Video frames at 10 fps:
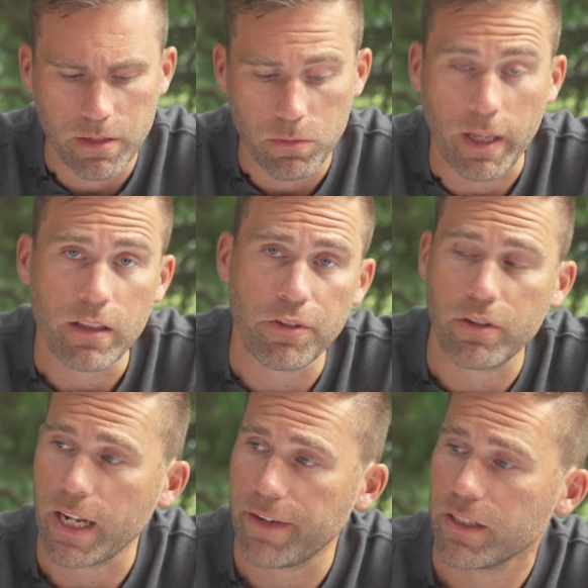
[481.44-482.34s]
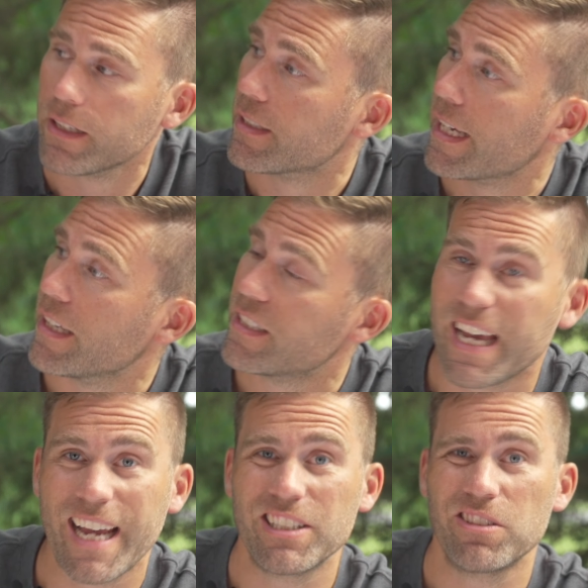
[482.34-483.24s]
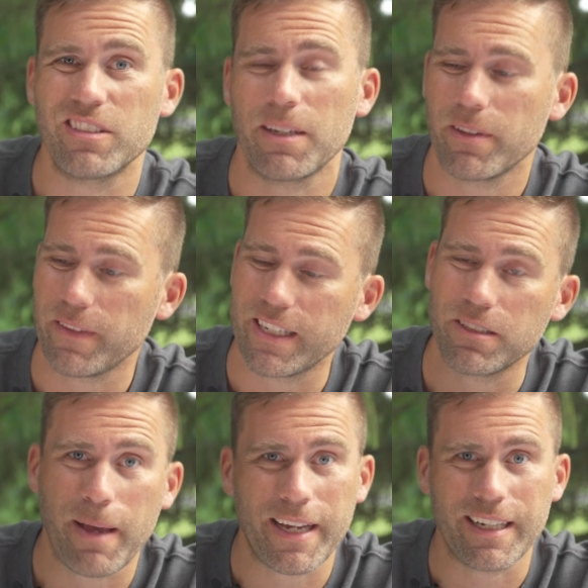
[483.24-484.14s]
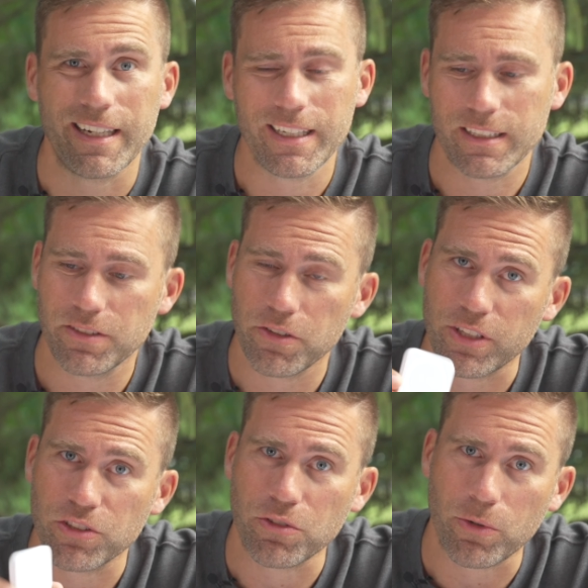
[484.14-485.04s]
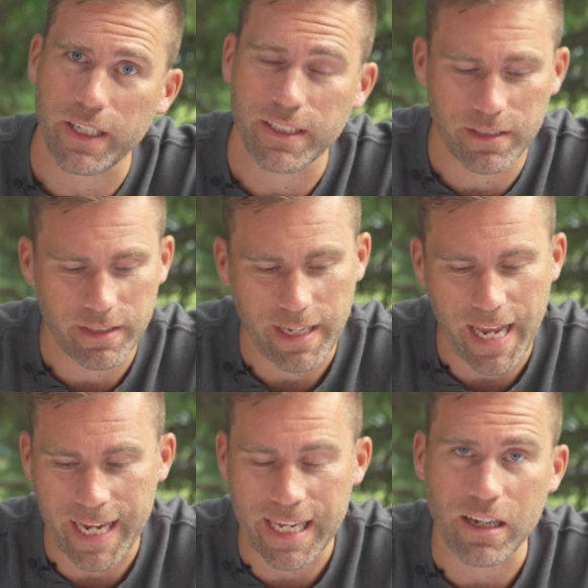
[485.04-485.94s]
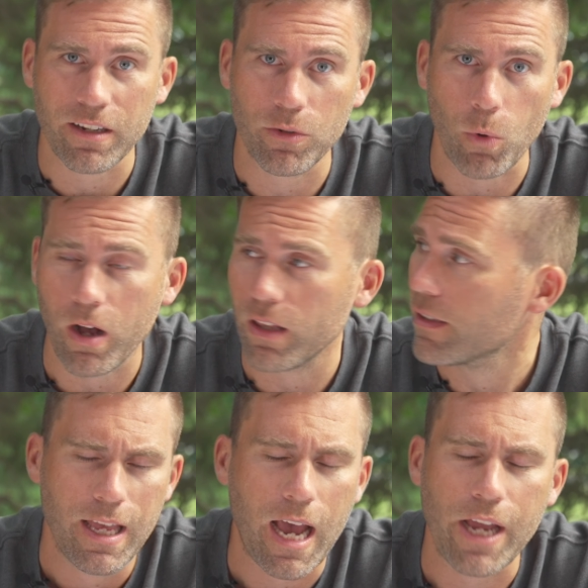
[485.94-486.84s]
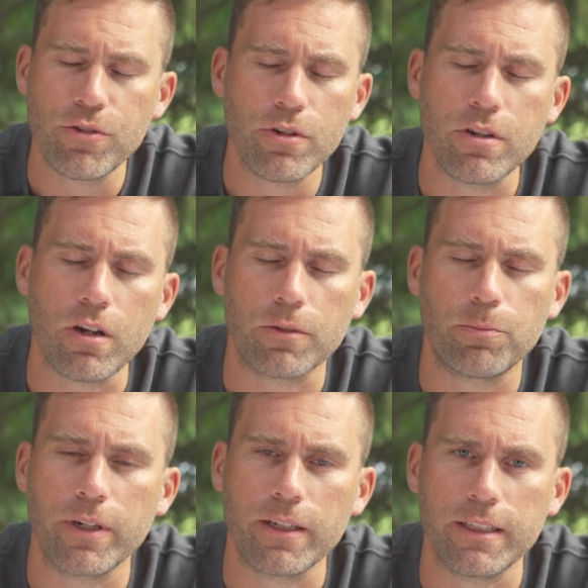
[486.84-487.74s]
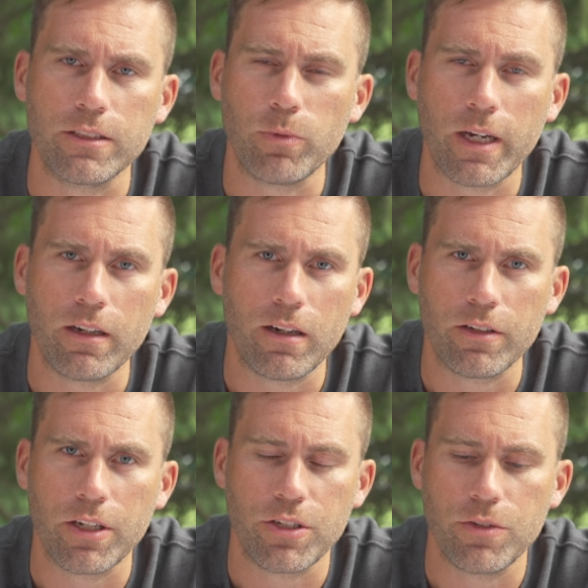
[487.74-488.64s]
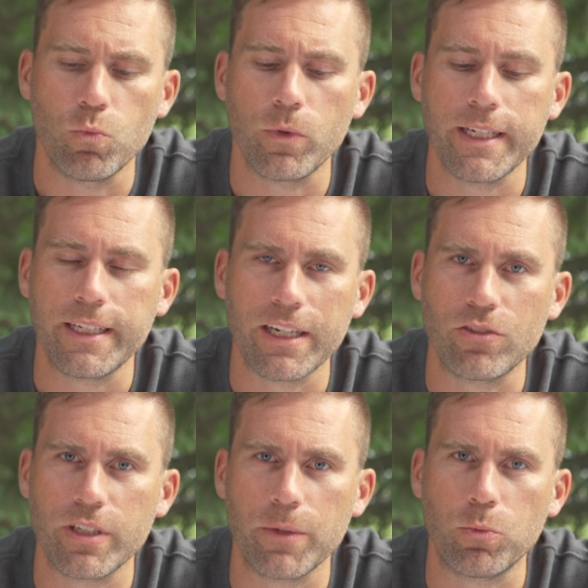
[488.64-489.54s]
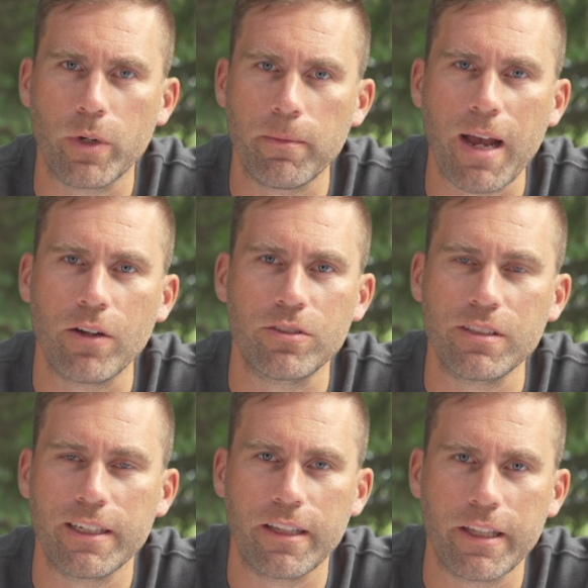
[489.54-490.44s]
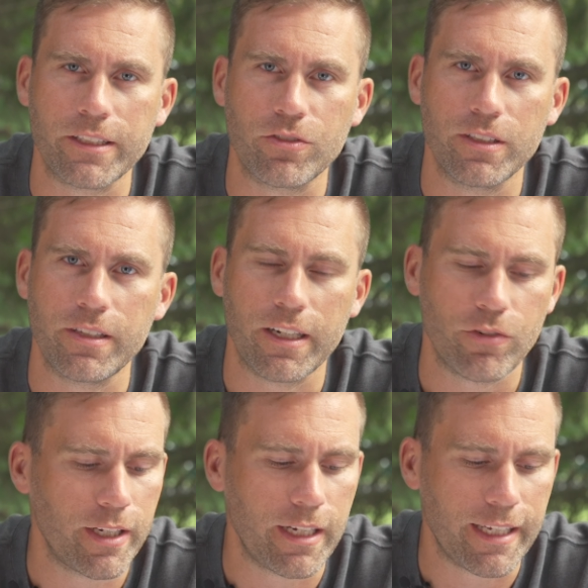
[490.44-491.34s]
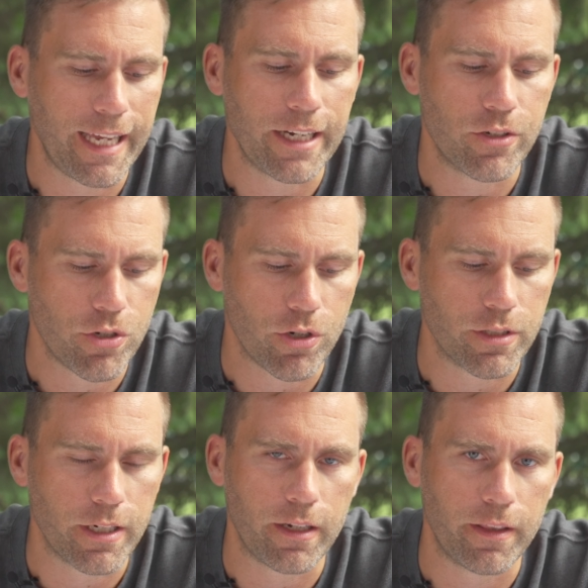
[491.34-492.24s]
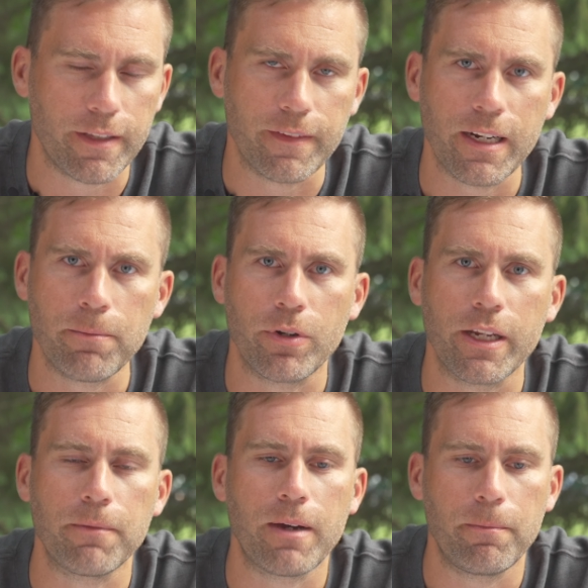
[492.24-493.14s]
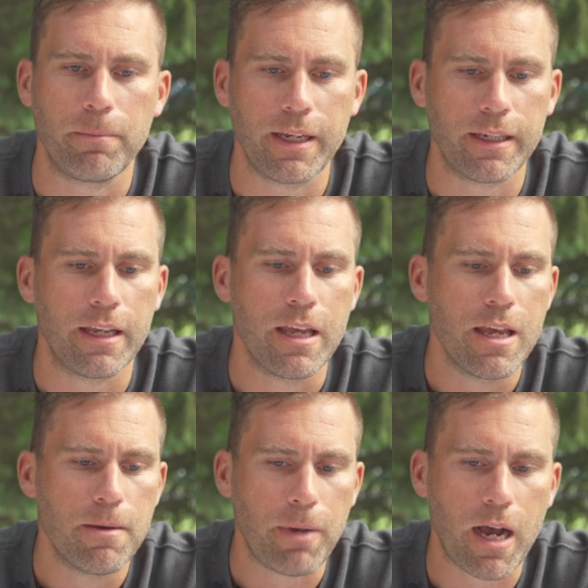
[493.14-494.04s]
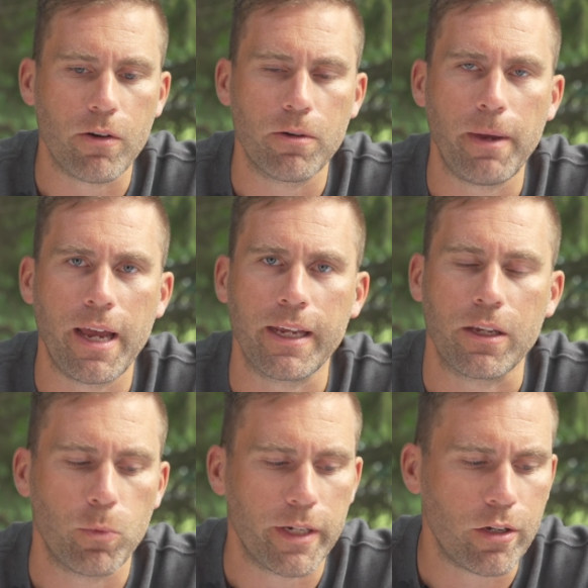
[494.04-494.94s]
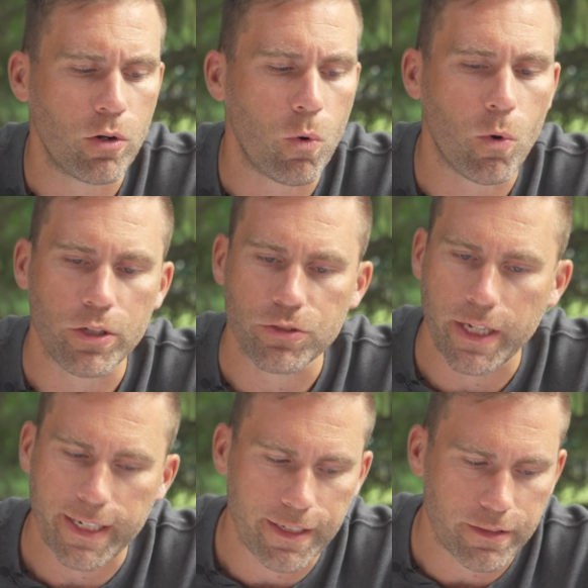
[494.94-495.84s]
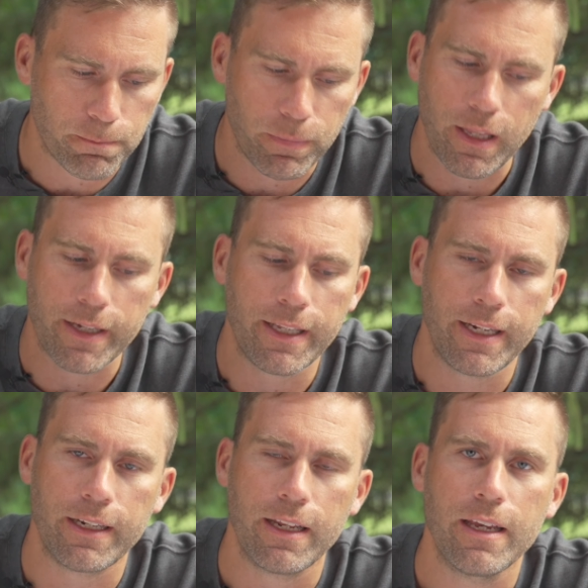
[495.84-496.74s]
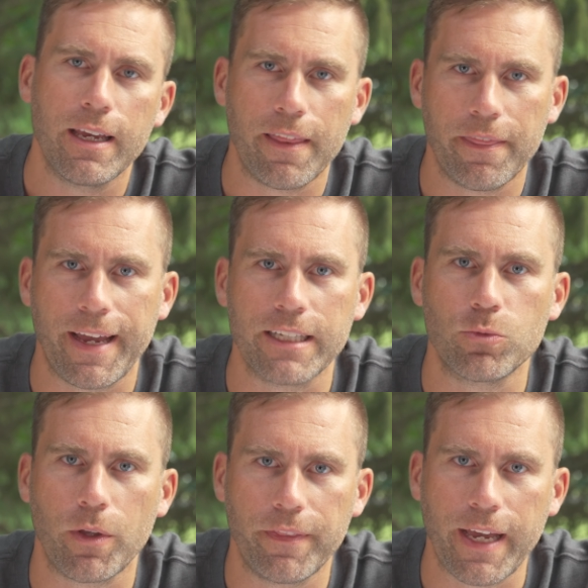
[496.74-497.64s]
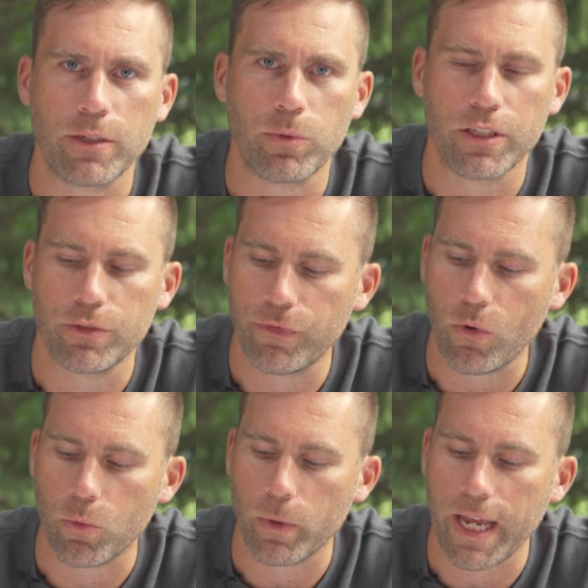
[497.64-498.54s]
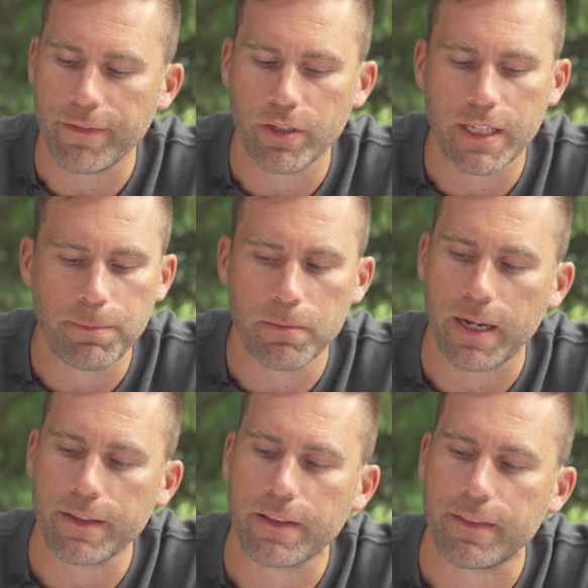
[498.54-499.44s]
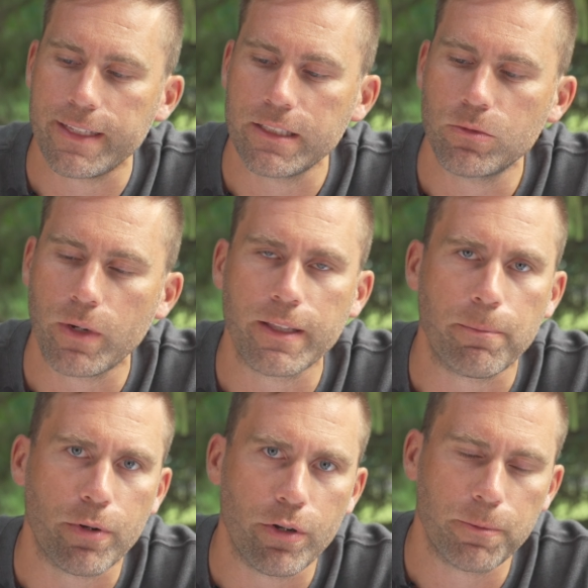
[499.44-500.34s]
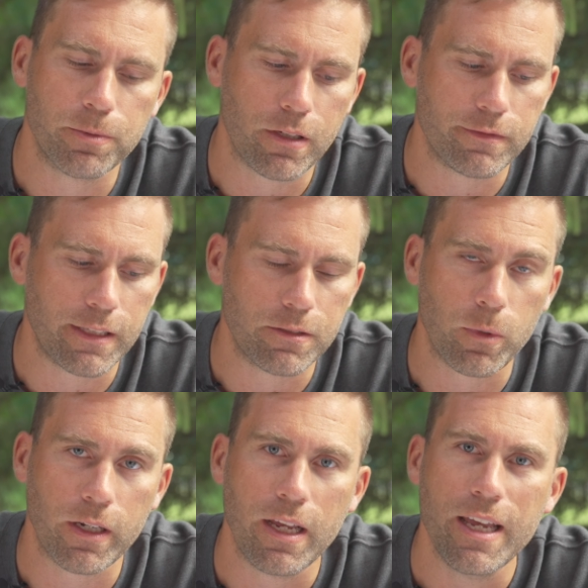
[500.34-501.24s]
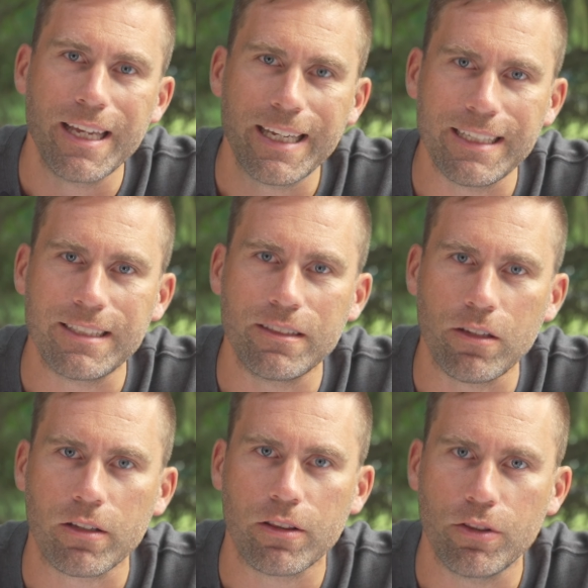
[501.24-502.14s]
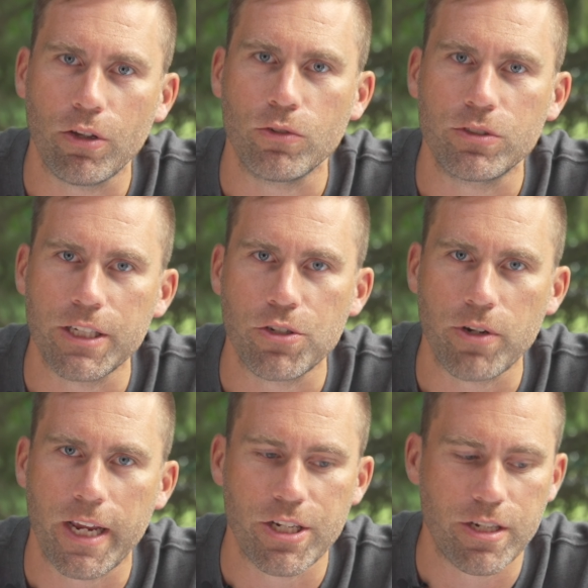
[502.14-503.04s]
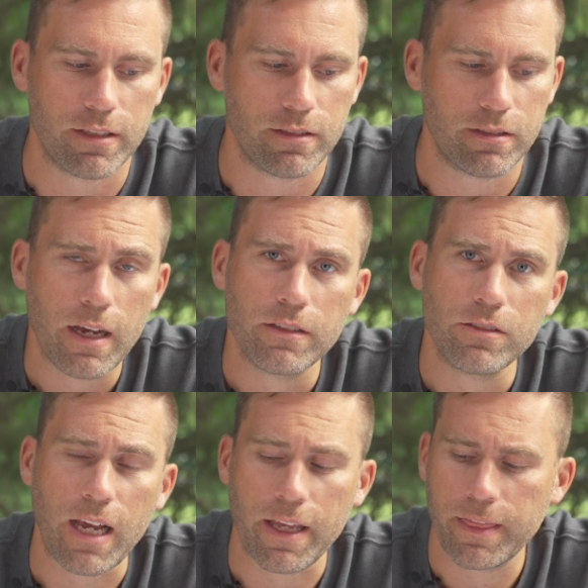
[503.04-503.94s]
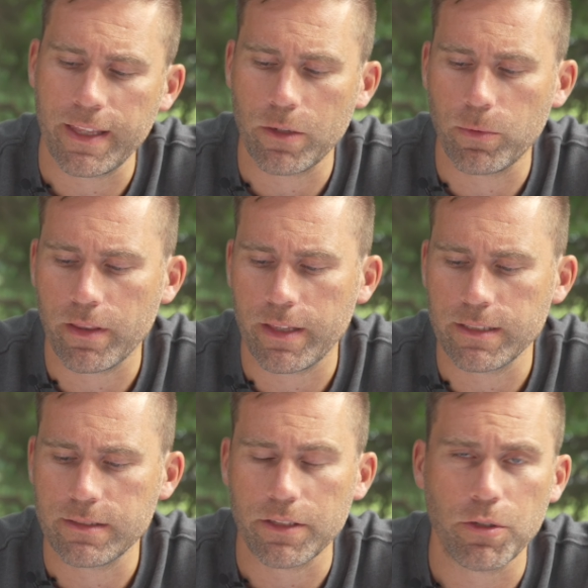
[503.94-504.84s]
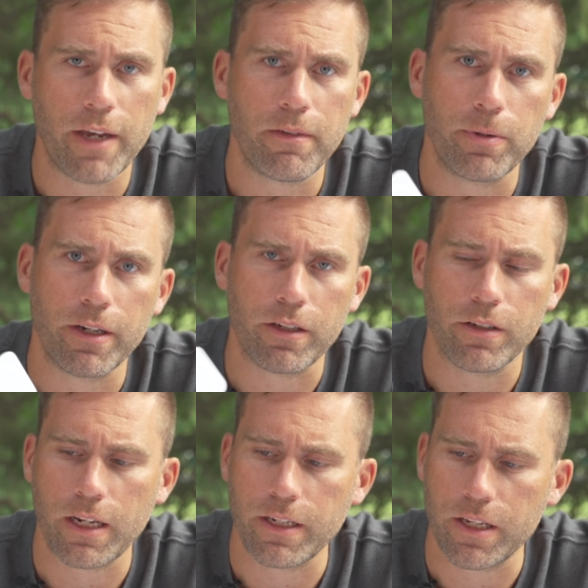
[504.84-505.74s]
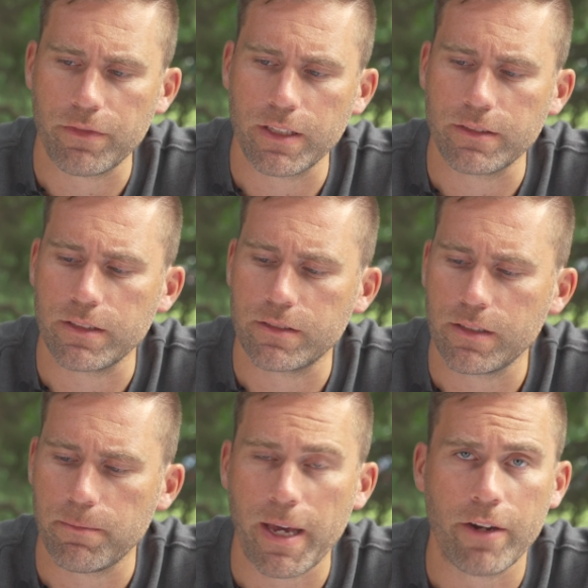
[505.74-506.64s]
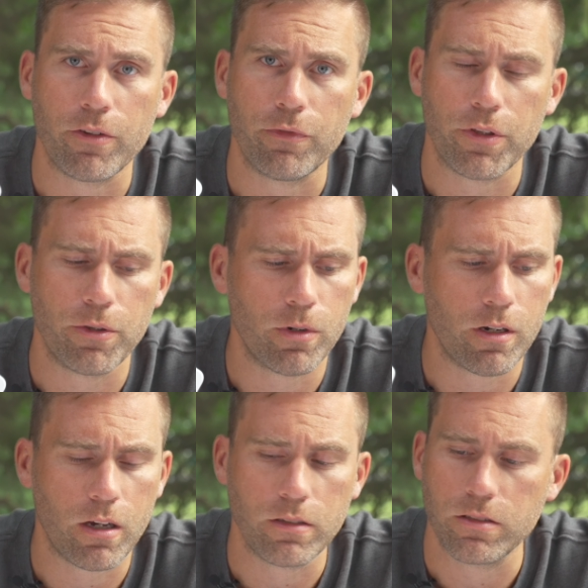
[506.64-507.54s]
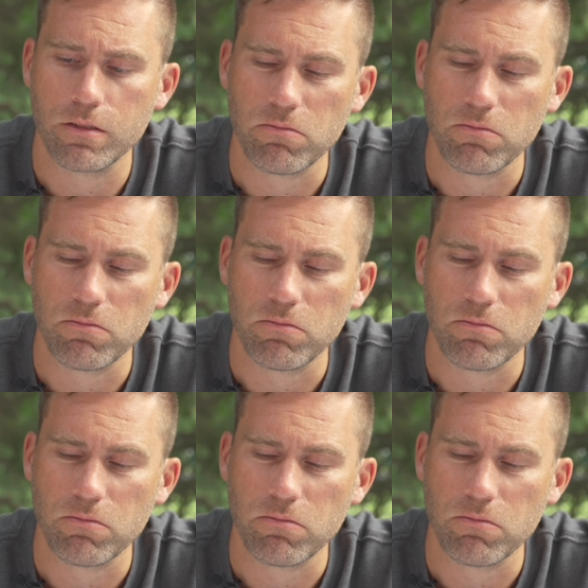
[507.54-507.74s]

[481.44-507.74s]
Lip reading: Well, you can have it. It can attach to something that is magnetic, so you can store it hanging on the wall. I should not bring this one on the weekend trip where I'm outside the electricity grid and can't charge anything. Then I'm bringing my big power bank with a cord so I can just plug it in, and that's what that one is for. We have to keep in mind that this one, the purpose of this one is not those situations. So I think with this, you have a pretty good idea if this is a battery for you or not.